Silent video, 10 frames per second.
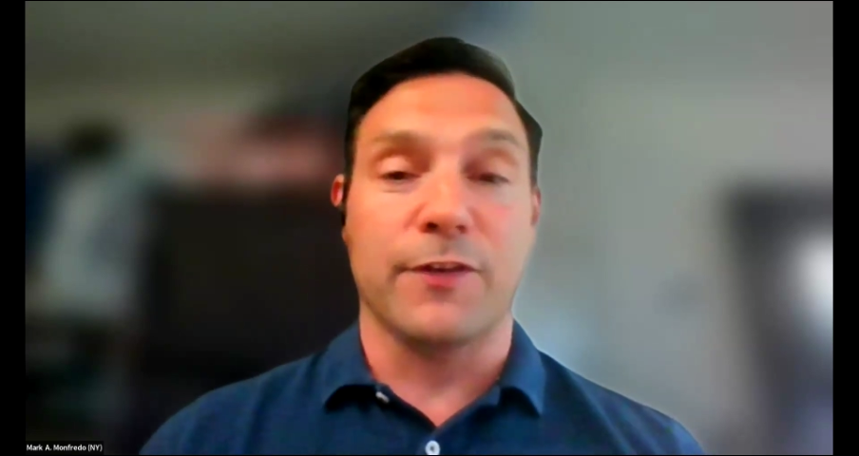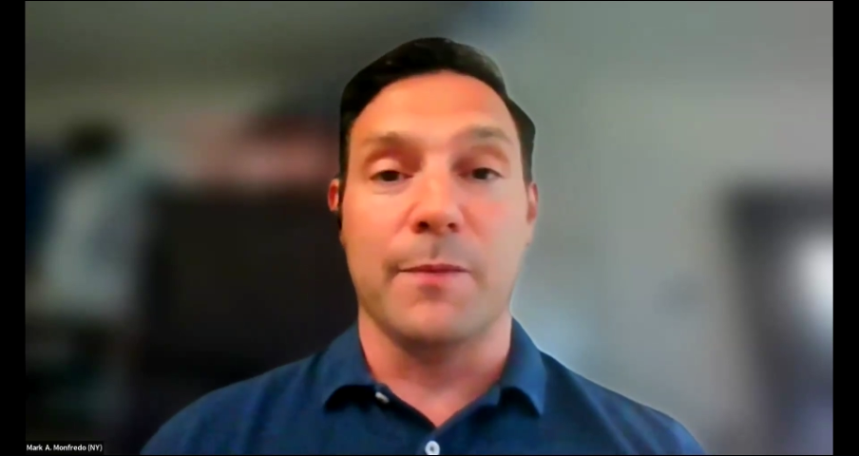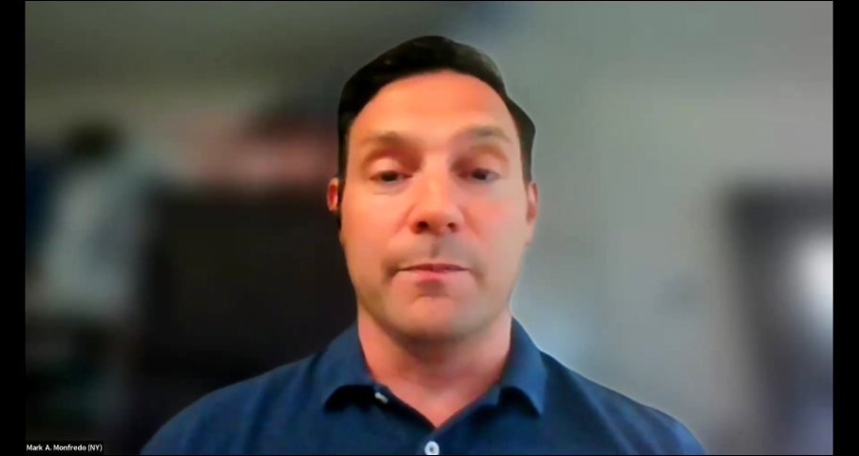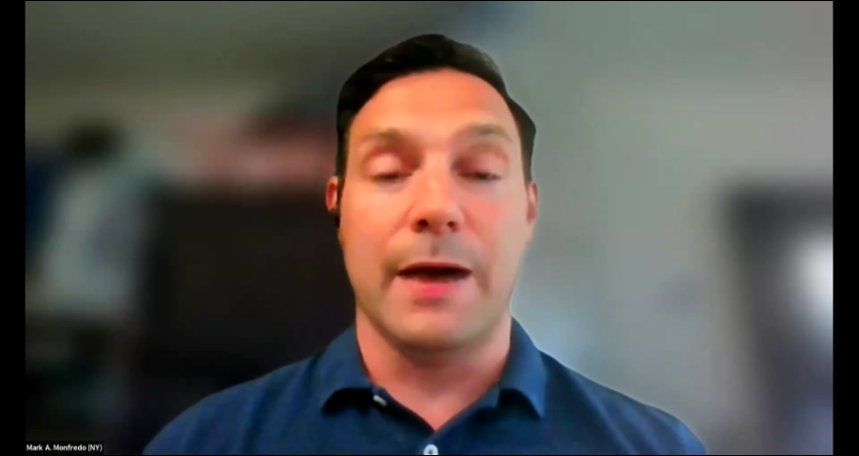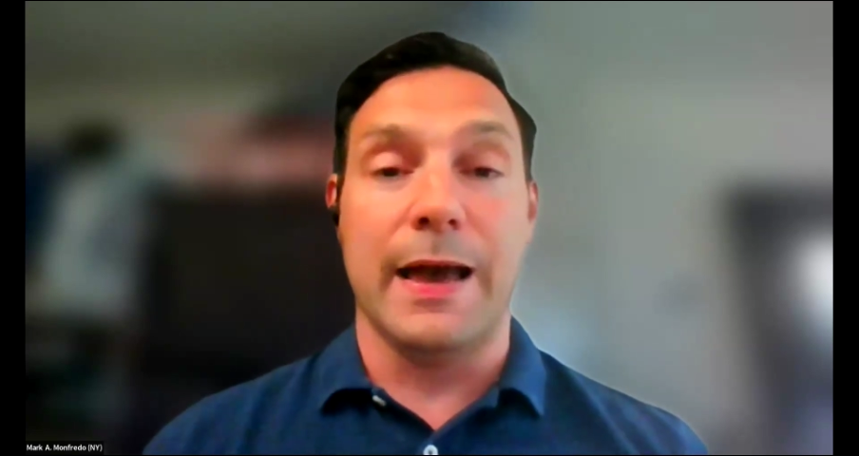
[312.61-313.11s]

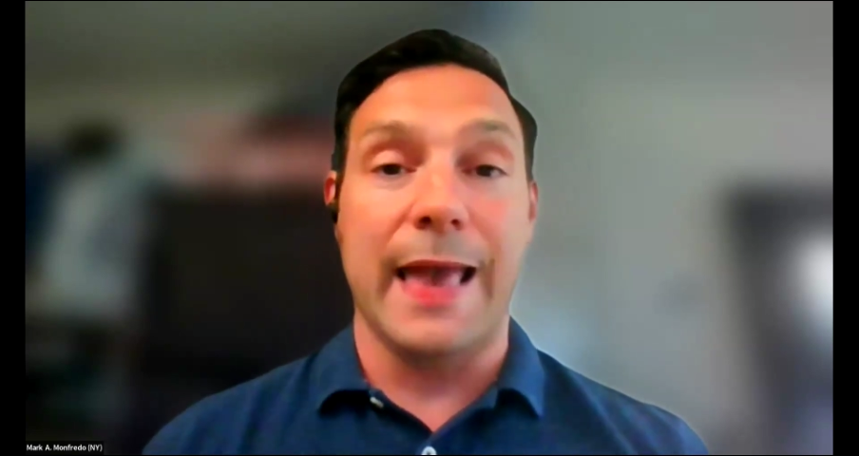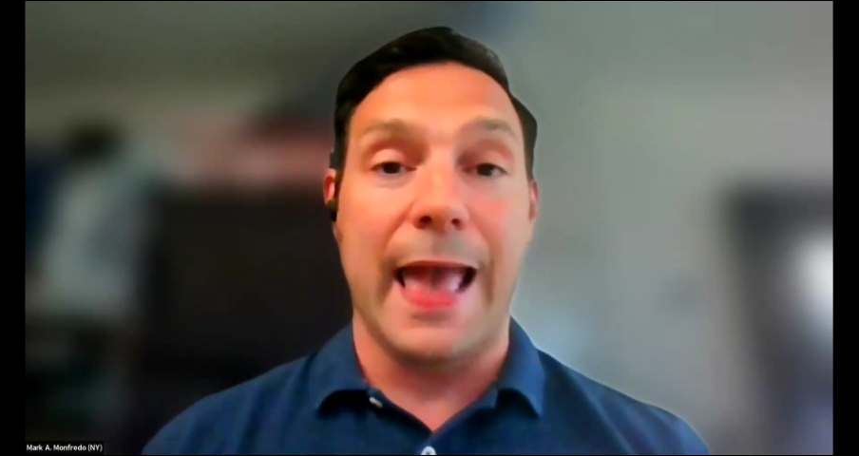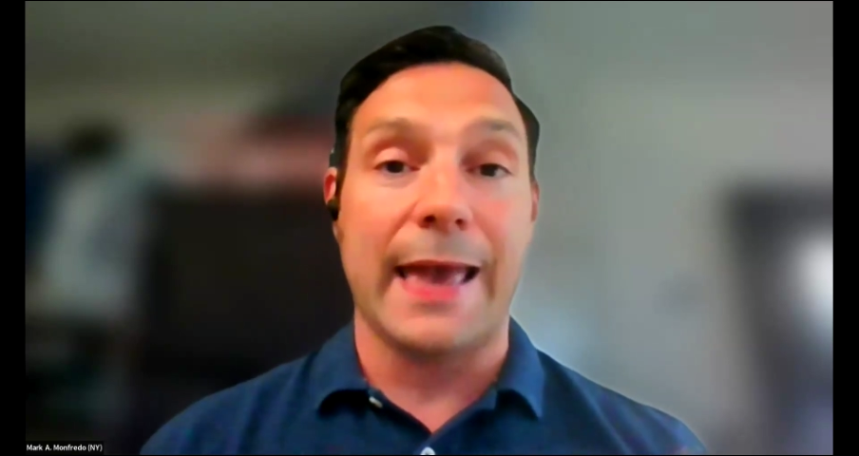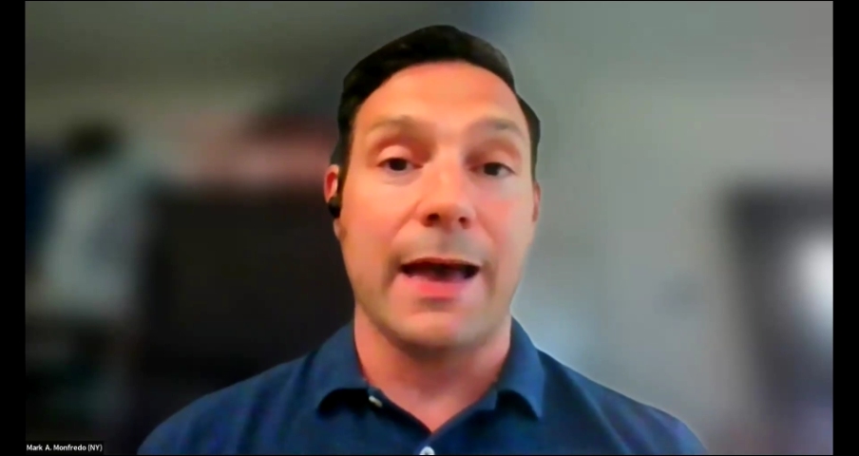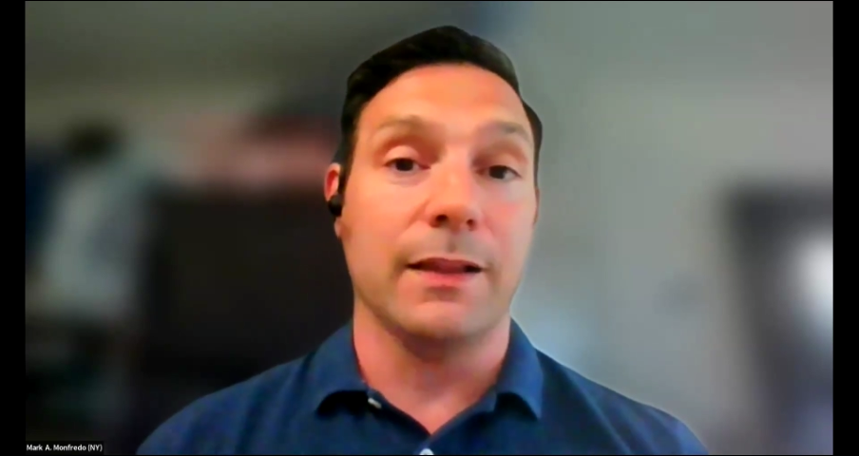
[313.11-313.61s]
from my
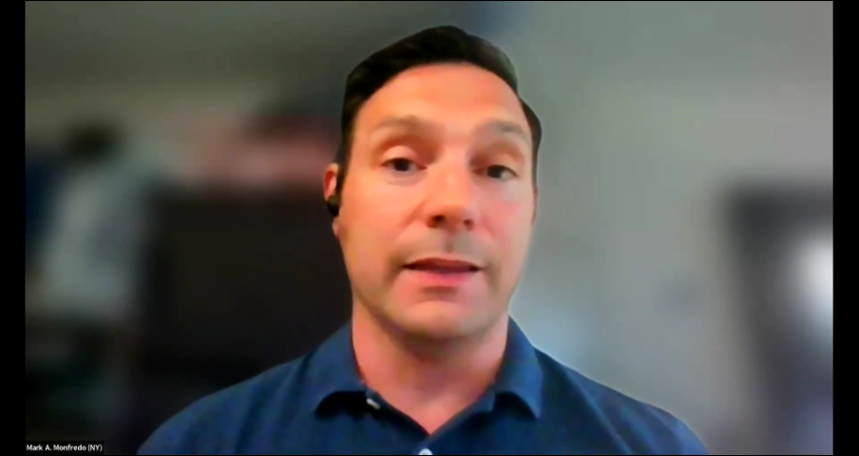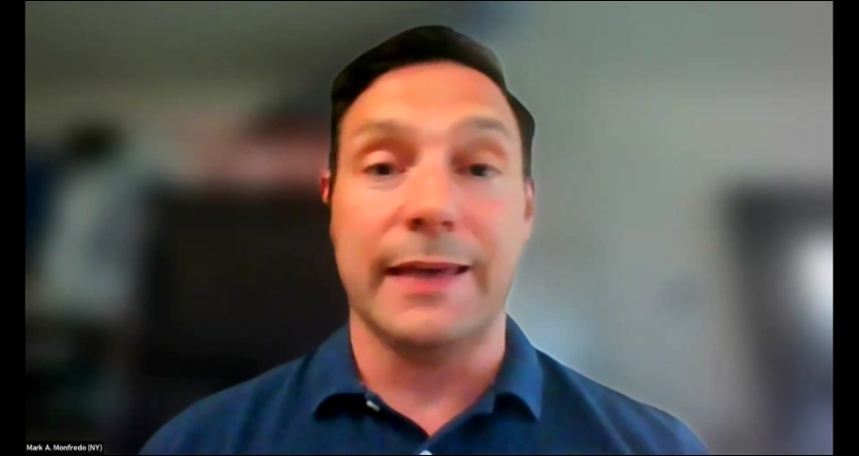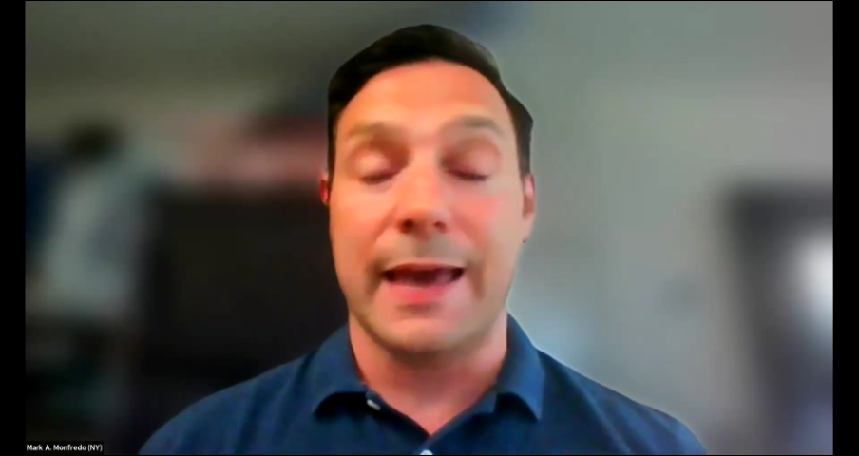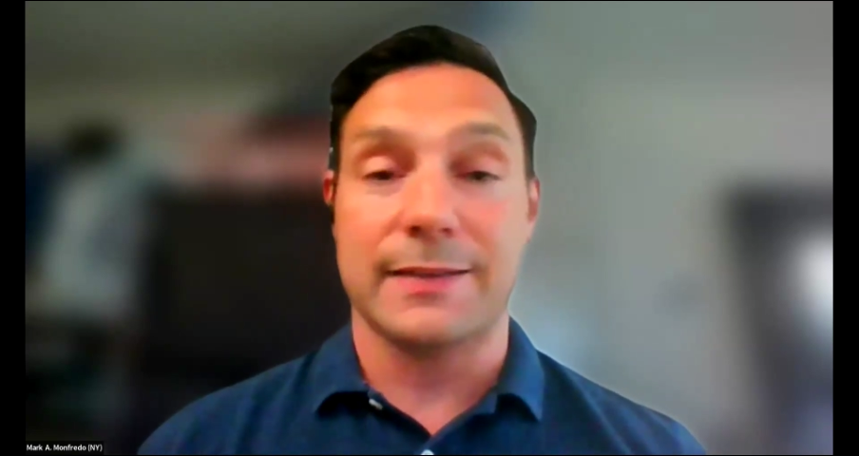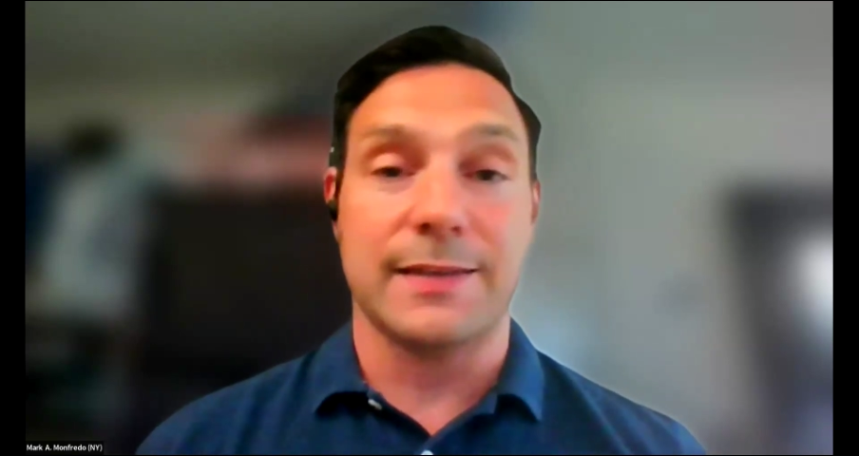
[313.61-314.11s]

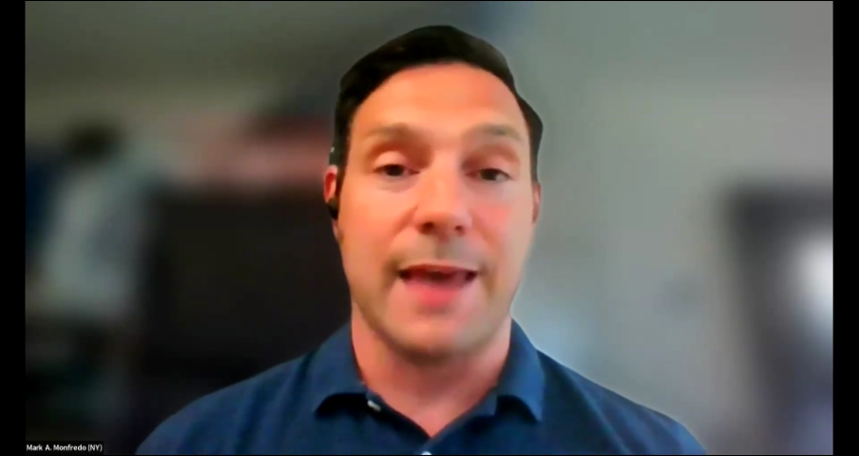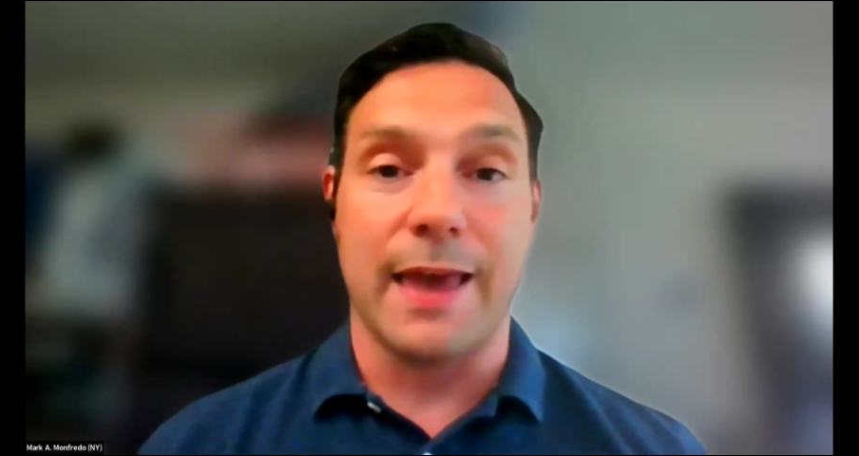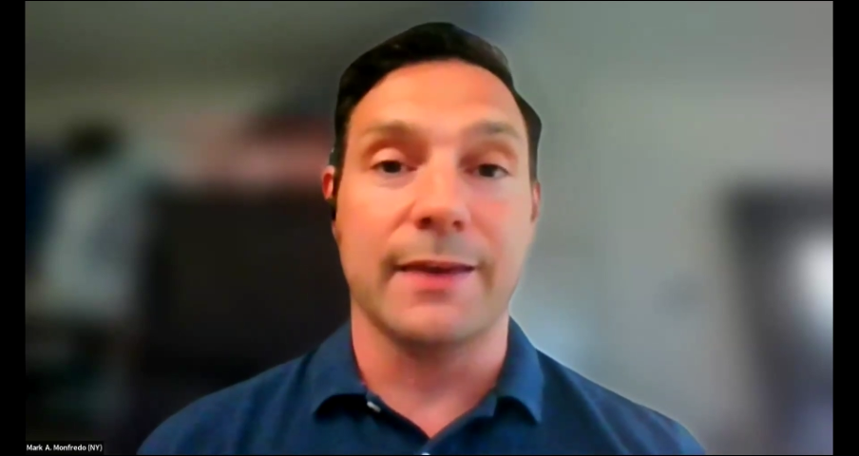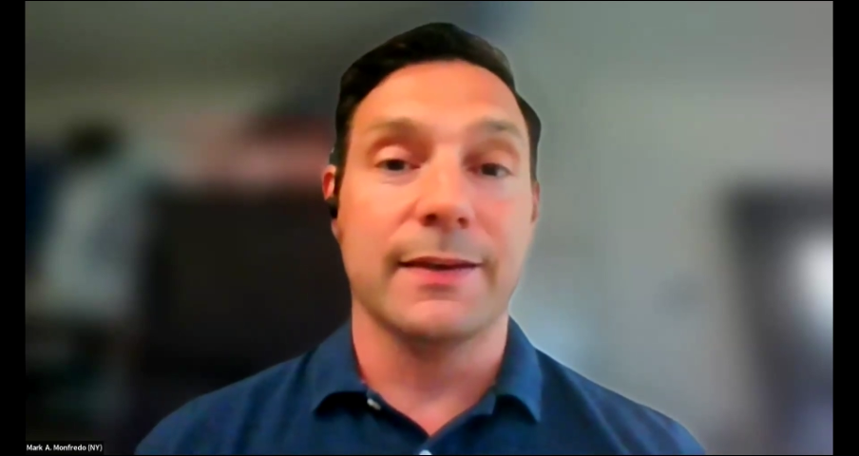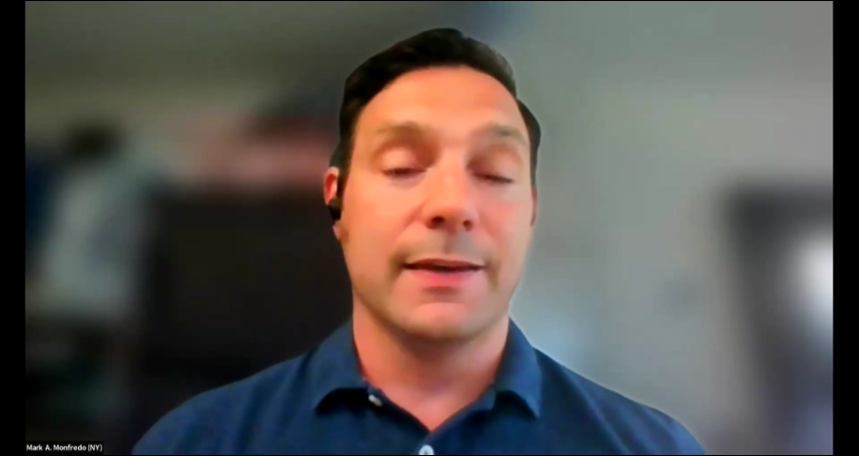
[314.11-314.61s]

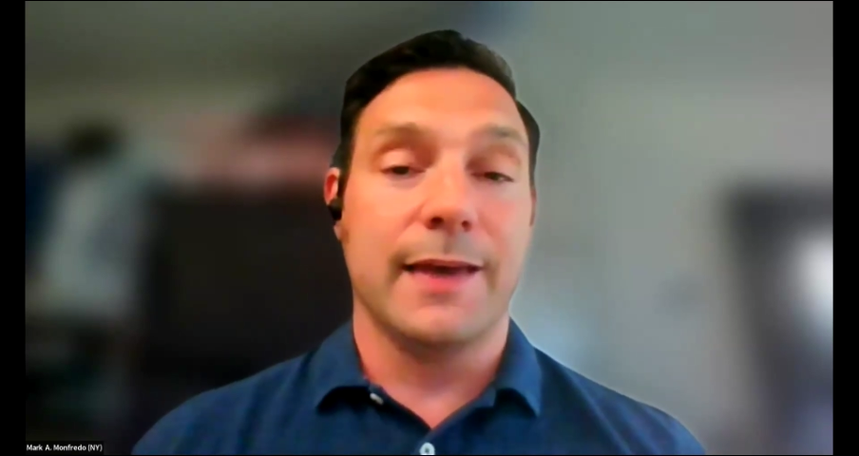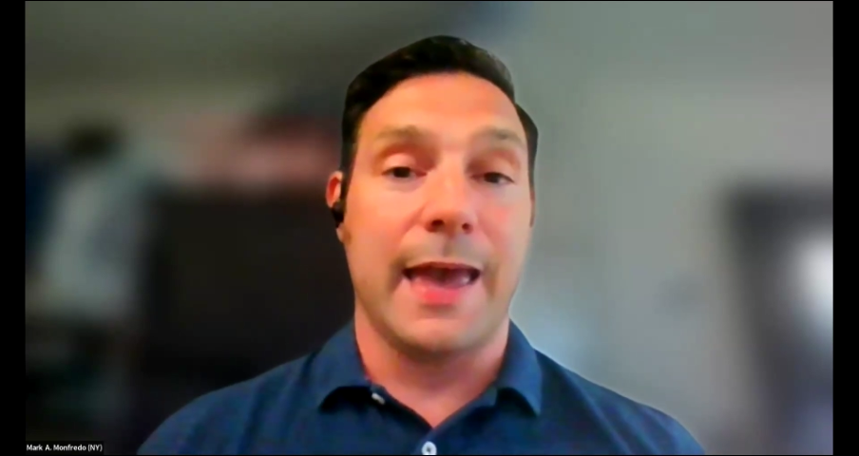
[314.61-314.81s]
ALEXA,